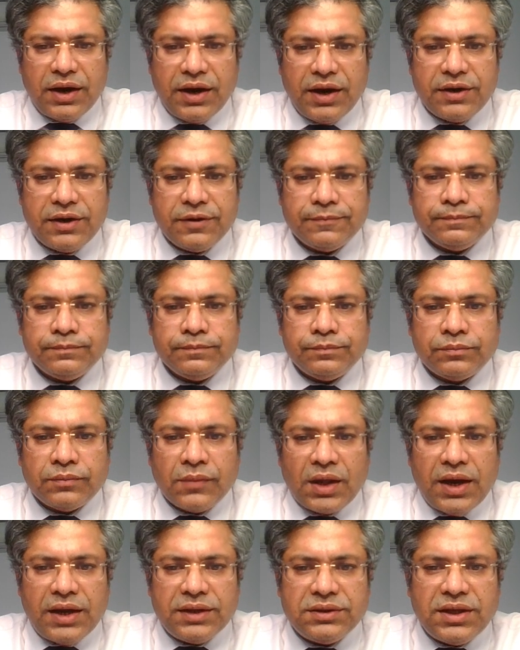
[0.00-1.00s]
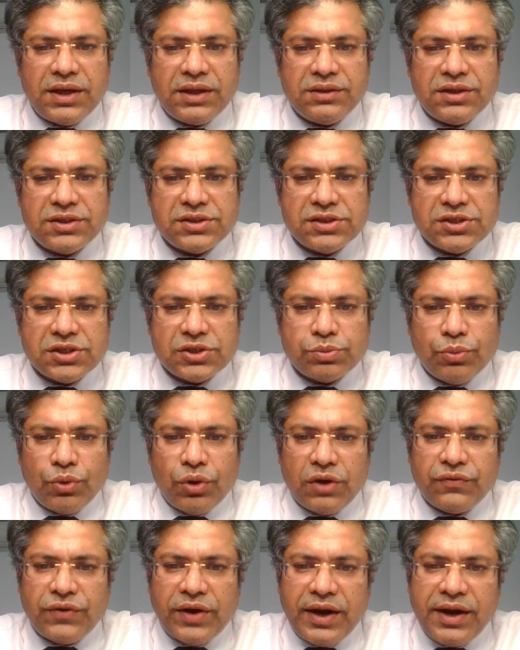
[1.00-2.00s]
right? And then this is a
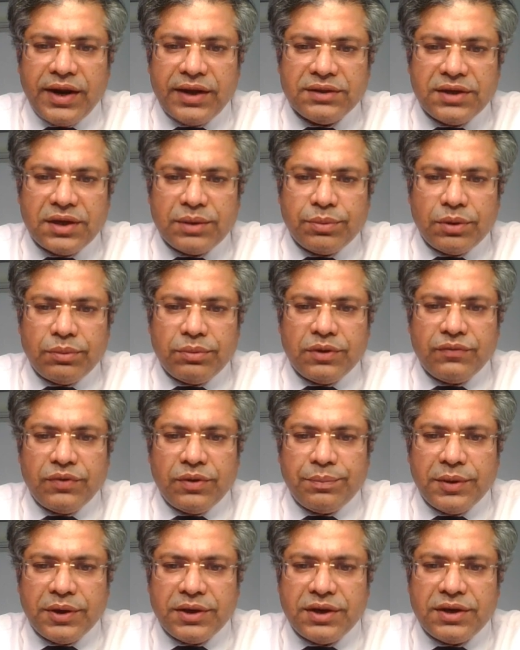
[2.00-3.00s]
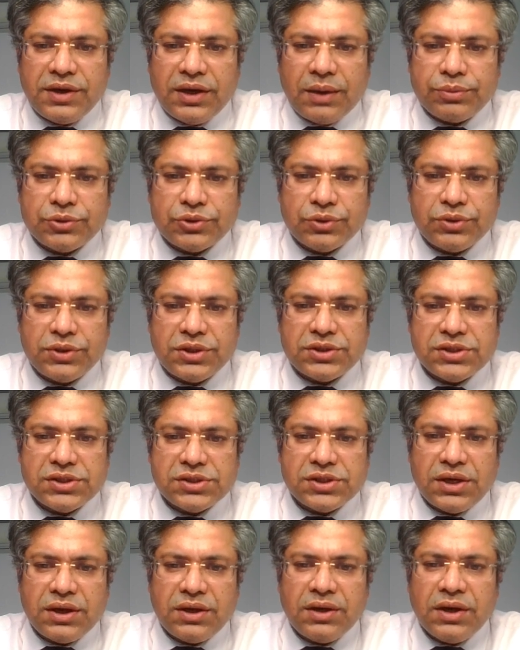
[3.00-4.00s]
small finding that probably we picked it up. So this
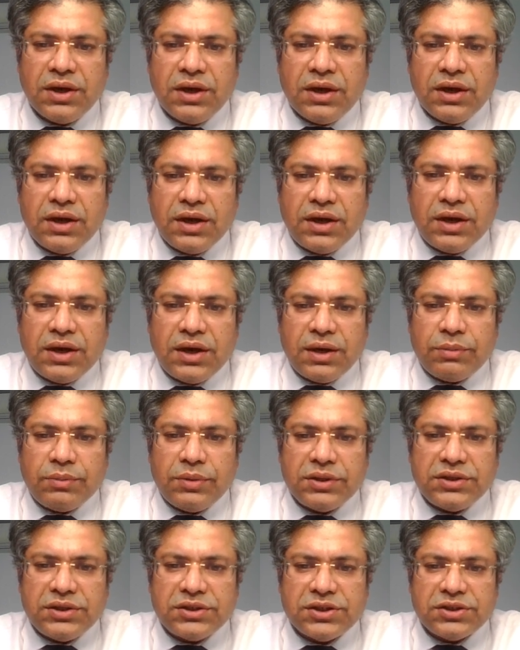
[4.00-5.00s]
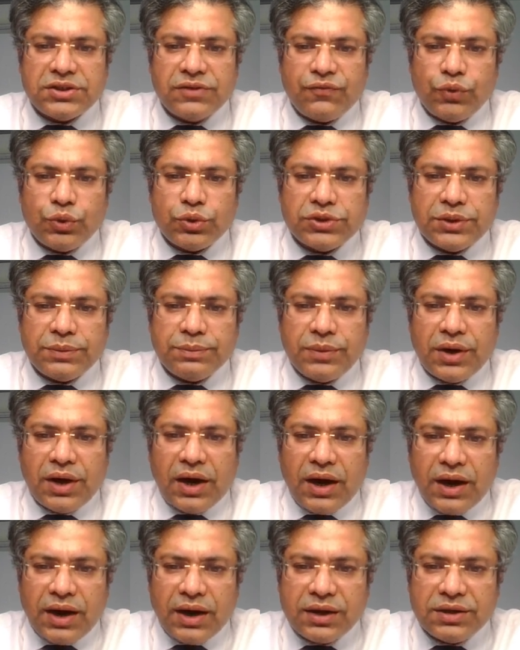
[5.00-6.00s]
is a but this is the fourth chamber
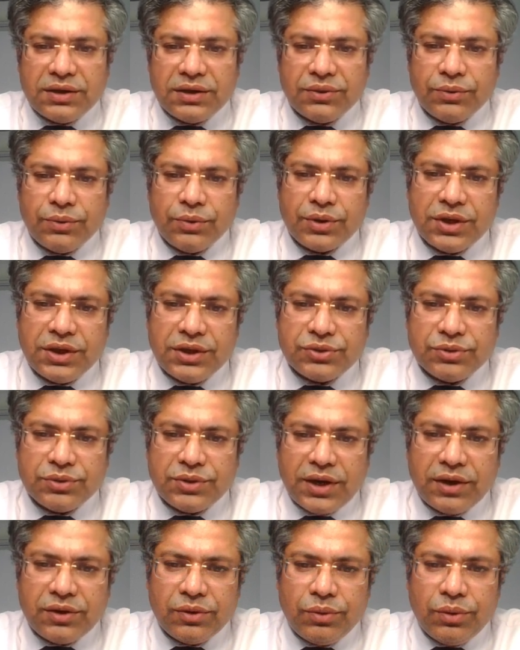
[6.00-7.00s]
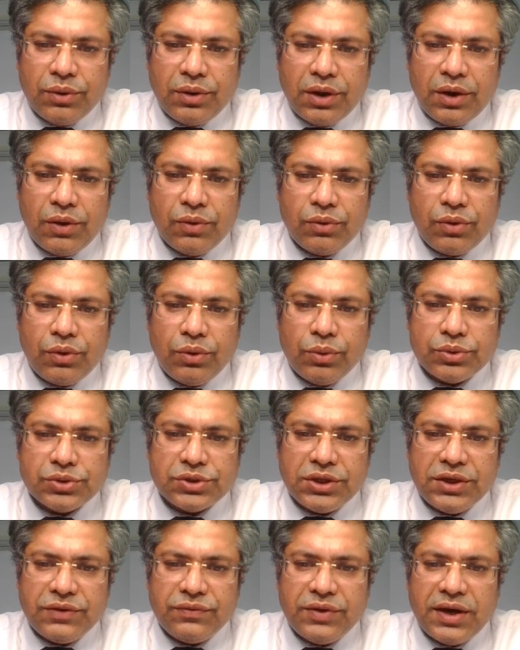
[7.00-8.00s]
heart. Okay, so try to look around
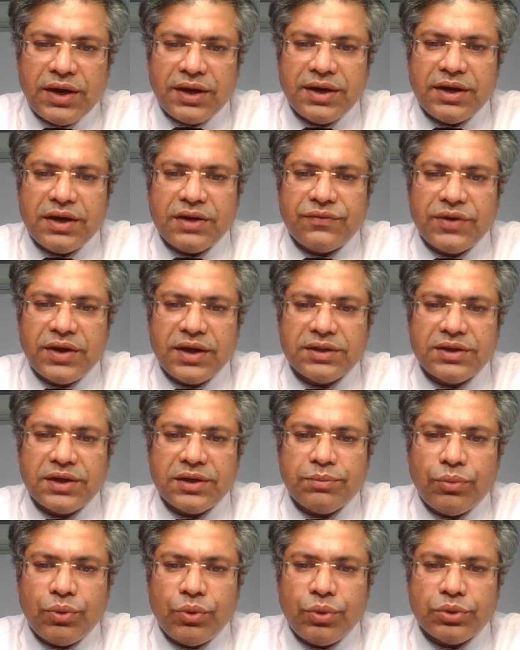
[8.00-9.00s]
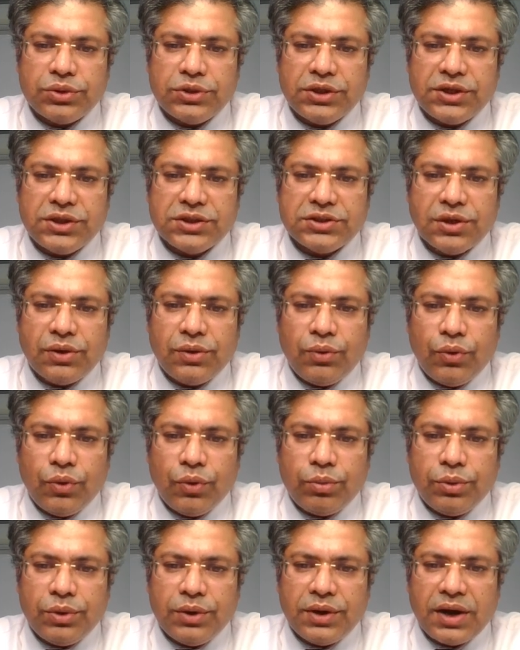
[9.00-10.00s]
closely. We identify that both it is a
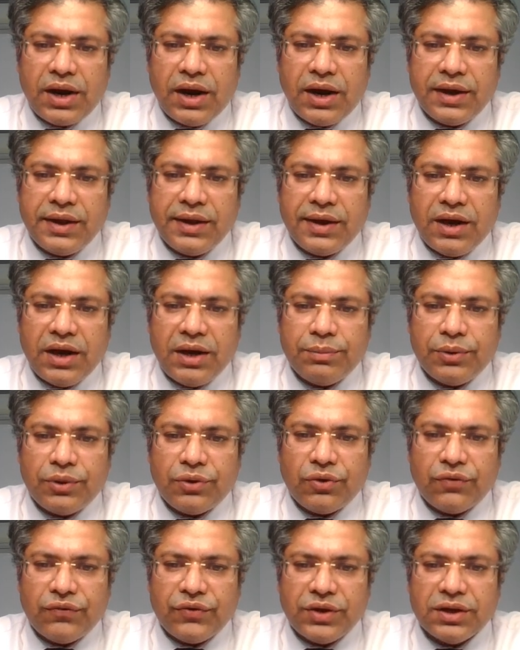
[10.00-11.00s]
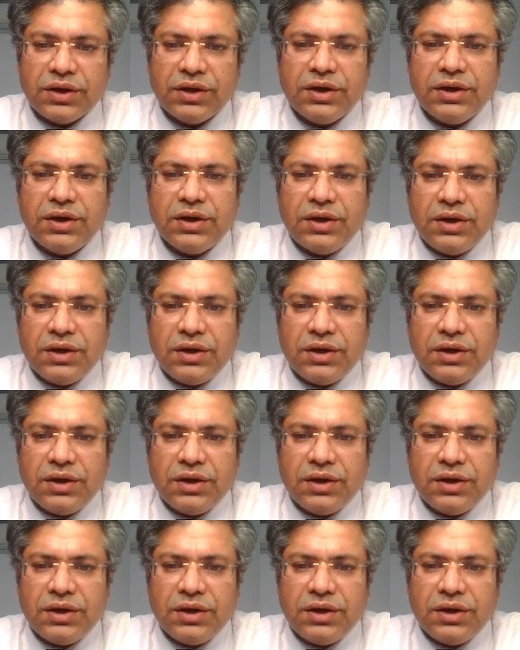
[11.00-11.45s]
globular cardiac hypertrophy,